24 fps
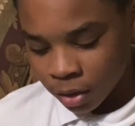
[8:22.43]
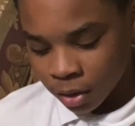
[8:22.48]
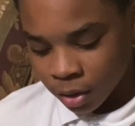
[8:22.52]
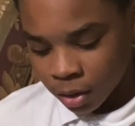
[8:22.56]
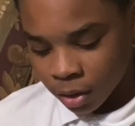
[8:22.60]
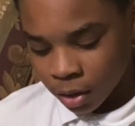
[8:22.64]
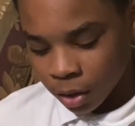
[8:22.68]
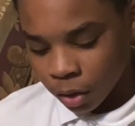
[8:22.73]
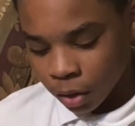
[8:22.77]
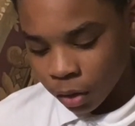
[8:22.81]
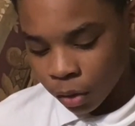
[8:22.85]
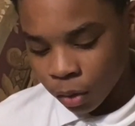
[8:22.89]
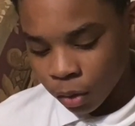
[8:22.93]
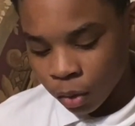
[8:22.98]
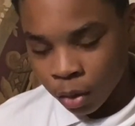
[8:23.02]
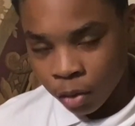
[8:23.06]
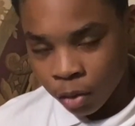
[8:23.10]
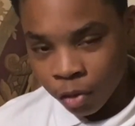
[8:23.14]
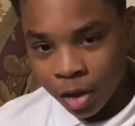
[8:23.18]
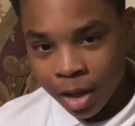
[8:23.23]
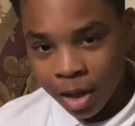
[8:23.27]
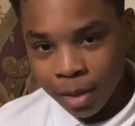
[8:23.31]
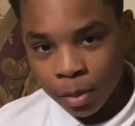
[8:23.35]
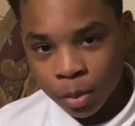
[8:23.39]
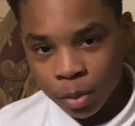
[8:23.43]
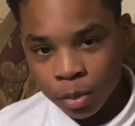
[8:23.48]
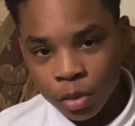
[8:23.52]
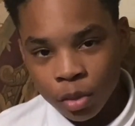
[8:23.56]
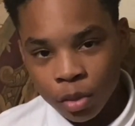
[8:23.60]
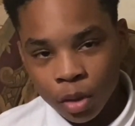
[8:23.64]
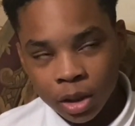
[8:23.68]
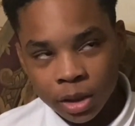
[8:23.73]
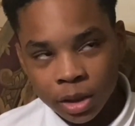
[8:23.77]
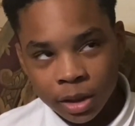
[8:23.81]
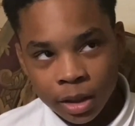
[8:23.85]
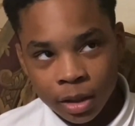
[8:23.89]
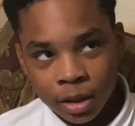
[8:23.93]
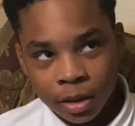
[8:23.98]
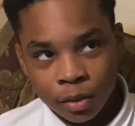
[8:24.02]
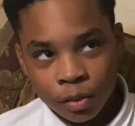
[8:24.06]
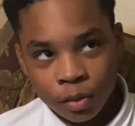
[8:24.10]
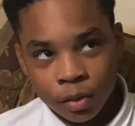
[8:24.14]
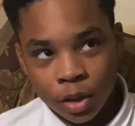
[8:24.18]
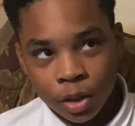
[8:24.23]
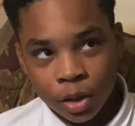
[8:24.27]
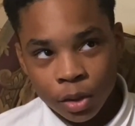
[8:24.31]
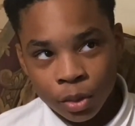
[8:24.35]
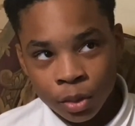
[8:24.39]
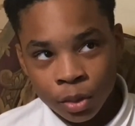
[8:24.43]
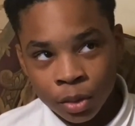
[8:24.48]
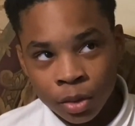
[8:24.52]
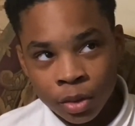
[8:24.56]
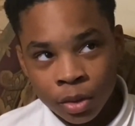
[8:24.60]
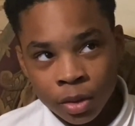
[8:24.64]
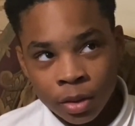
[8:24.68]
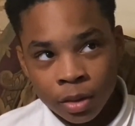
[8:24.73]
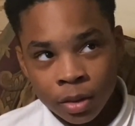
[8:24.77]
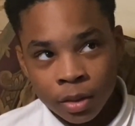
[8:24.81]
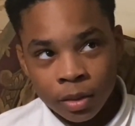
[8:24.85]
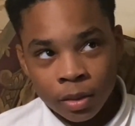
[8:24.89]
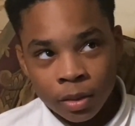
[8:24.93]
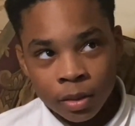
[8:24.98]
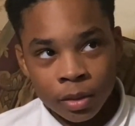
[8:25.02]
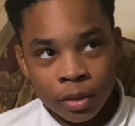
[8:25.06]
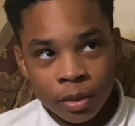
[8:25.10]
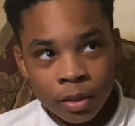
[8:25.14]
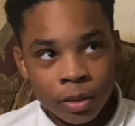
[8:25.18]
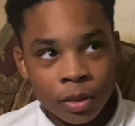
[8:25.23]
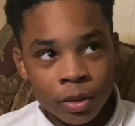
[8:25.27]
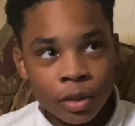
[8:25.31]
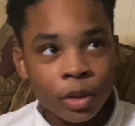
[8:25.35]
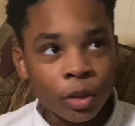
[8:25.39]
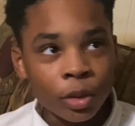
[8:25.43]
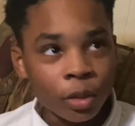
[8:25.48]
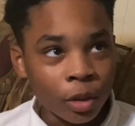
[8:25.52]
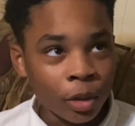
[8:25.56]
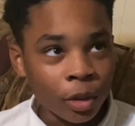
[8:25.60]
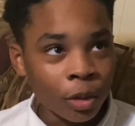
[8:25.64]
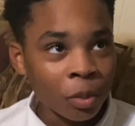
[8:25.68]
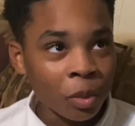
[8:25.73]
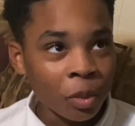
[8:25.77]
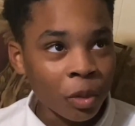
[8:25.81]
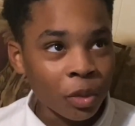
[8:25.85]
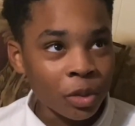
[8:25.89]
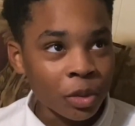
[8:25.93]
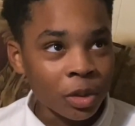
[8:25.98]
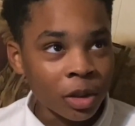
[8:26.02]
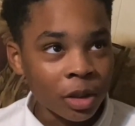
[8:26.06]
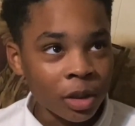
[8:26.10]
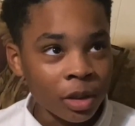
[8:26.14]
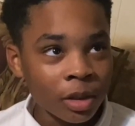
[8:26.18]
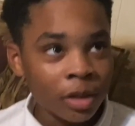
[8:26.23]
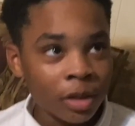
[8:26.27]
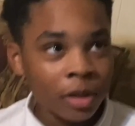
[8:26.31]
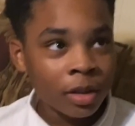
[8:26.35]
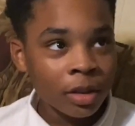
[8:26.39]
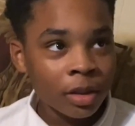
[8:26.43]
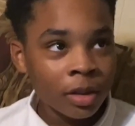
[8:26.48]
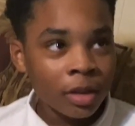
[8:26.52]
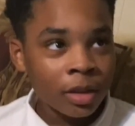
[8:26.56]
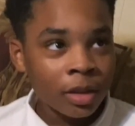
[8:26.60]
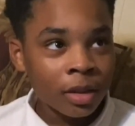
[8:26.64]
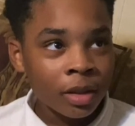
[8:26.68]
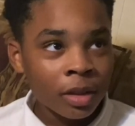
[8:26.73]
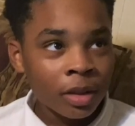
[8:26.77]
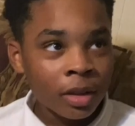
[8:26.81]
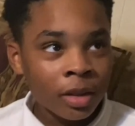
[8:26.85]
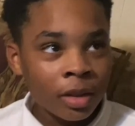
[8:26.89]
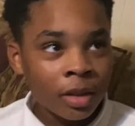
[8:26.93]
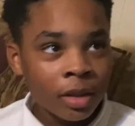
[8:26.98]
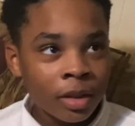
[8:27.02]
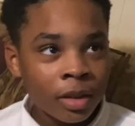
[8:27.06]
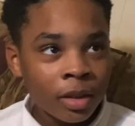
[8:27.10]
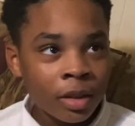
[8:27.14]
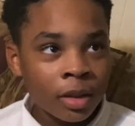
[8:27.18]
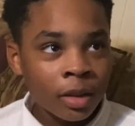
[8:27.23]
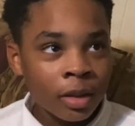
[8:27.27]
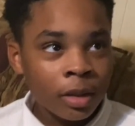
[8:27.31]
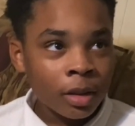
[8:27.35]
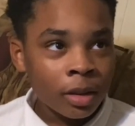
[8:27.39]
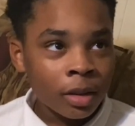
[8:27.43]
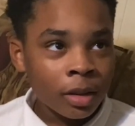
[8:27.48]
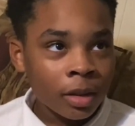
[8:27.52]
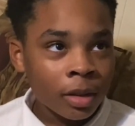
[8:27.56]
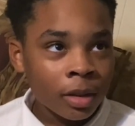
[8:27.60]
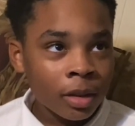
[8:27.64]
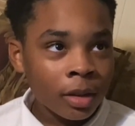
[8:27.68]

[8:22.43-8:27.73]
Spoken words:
You know the family be watching our videos, so don't post. All the other ones got profanity in it.